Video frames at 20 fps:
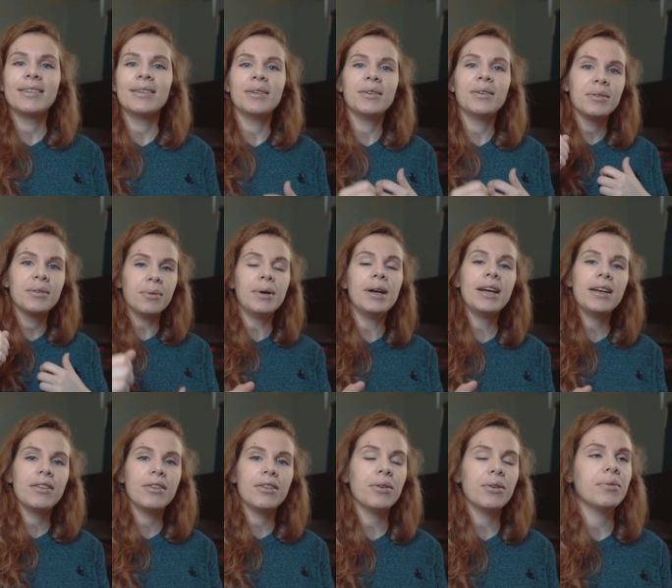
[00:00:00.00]
Why
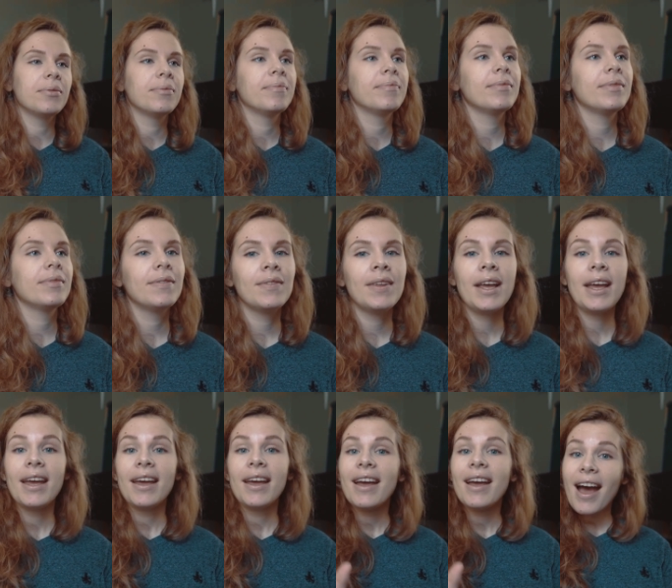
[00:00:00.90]
though?
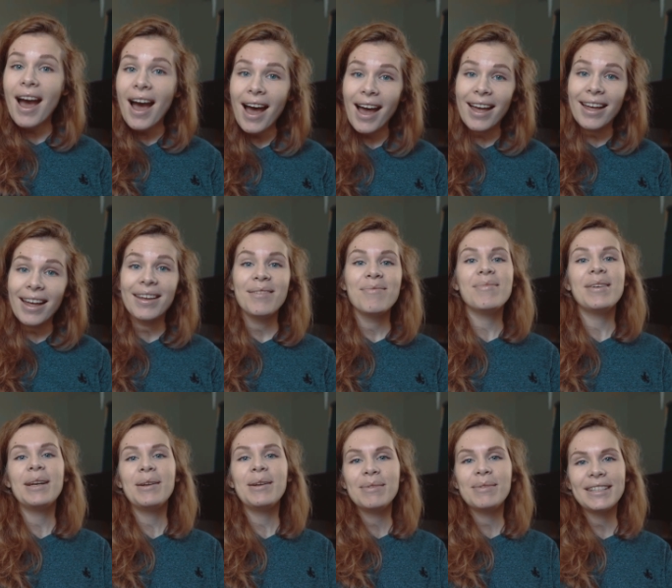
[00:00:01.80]
Hi, my
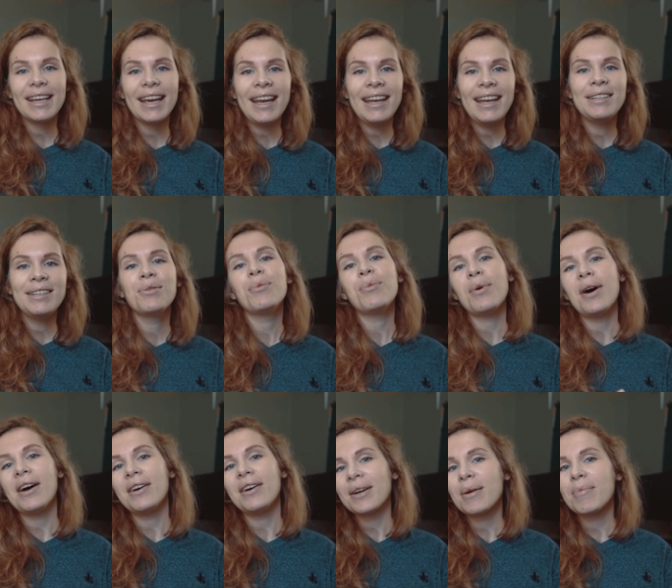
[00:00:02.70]
name is Kate,
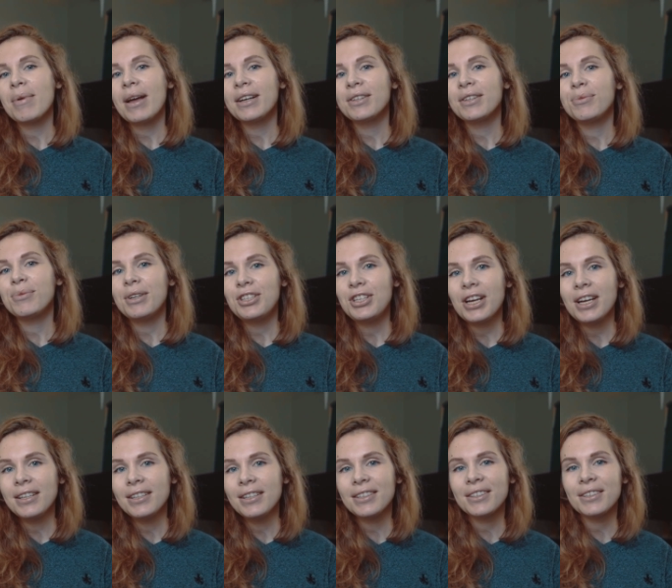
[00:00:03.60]
welcome back to my
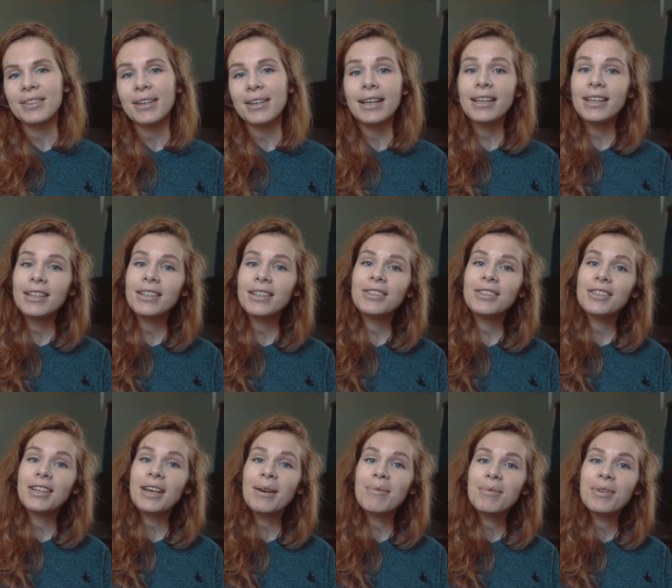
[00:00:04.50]
channel, and today
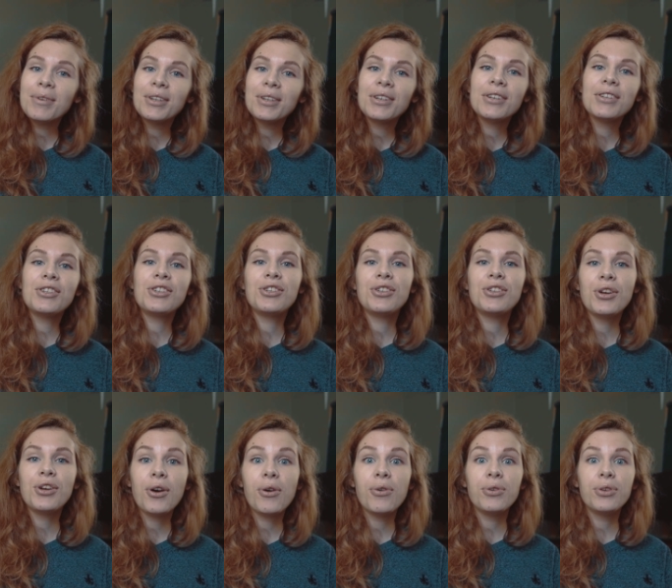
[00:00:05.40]
I'm gonna
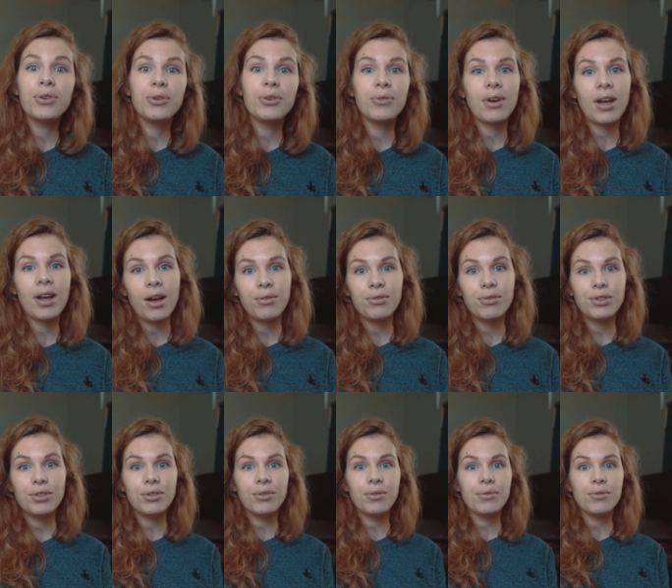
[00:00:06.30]
show you how to
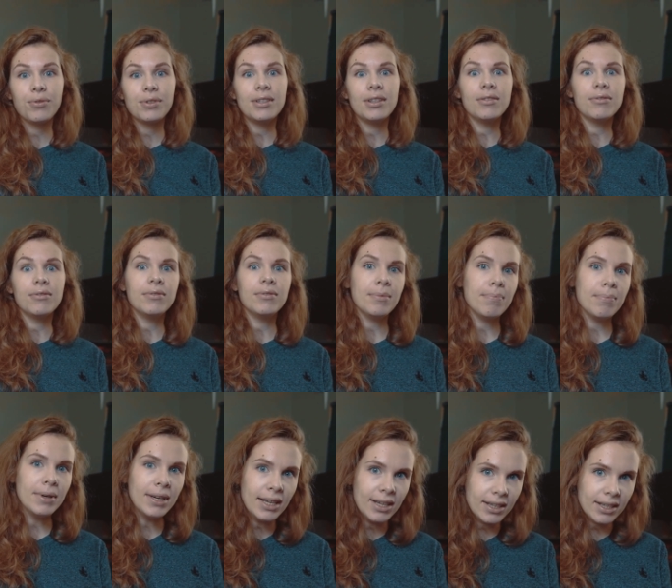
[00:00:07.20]
use the
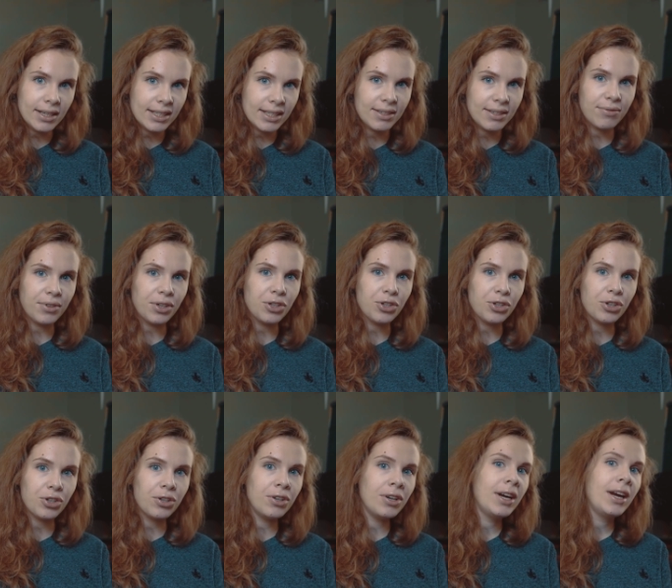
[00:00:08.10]
remix
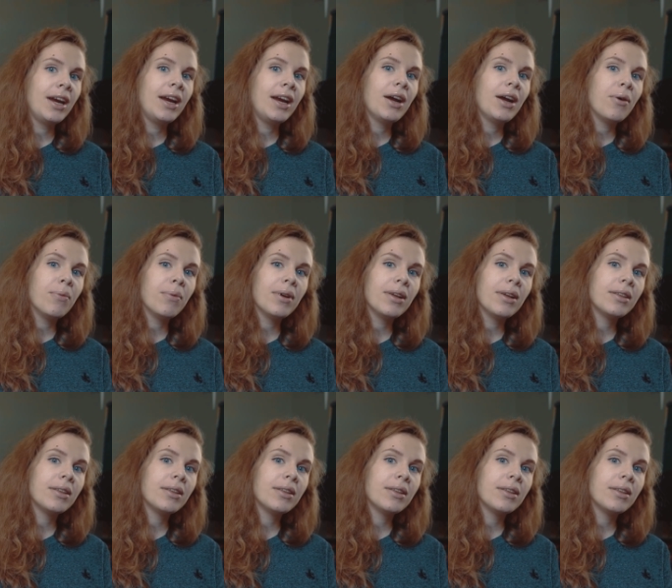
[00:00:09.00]
feature with